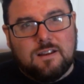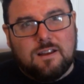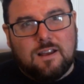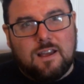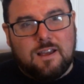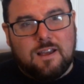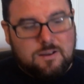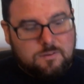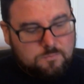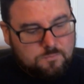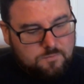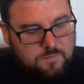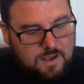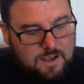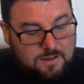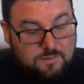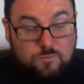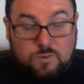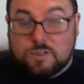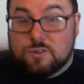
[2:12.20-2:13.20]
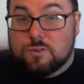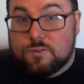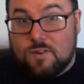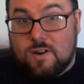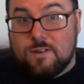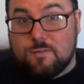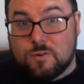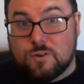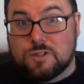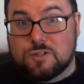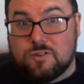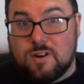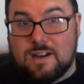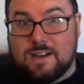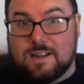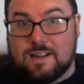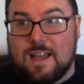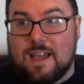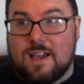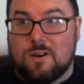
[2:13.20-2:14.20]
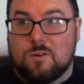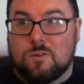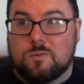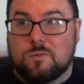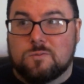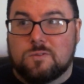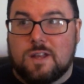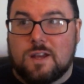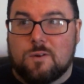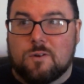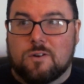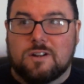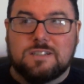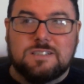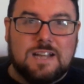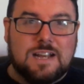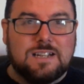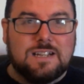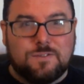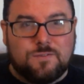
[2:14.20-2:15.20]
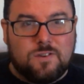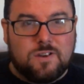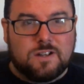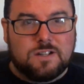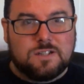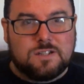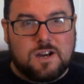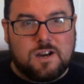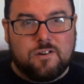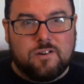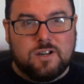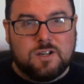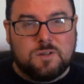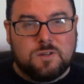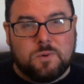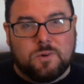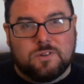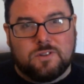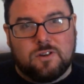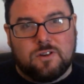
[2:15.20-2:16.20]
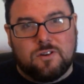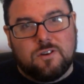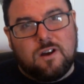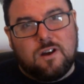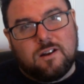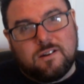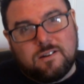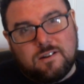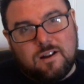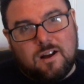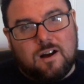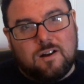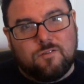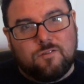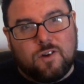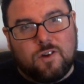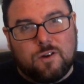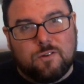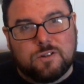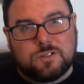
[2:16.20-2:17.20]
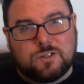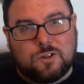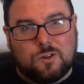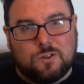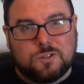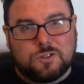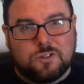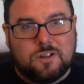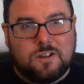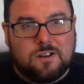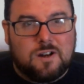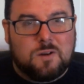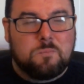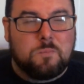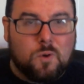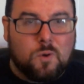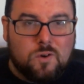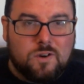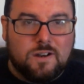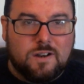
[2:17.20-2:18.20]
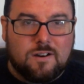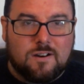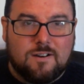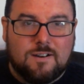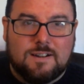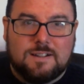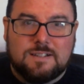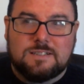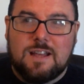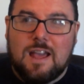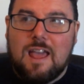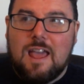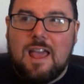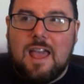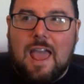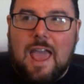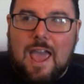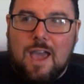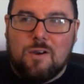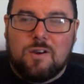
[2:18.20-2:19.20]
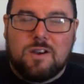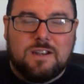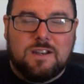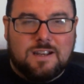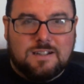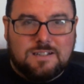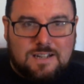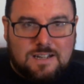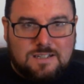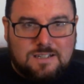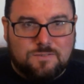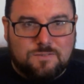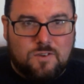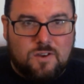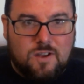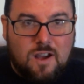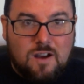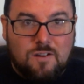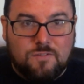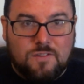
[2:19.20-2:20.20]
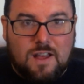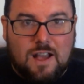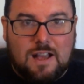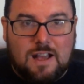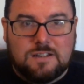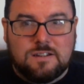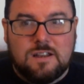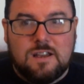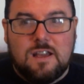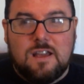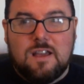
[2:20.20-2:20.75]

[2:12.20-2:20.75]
And which was very frustrating how they were identifying as Irish, but they're not of Irish culture. They're not born in Ireland. How can they identify of that?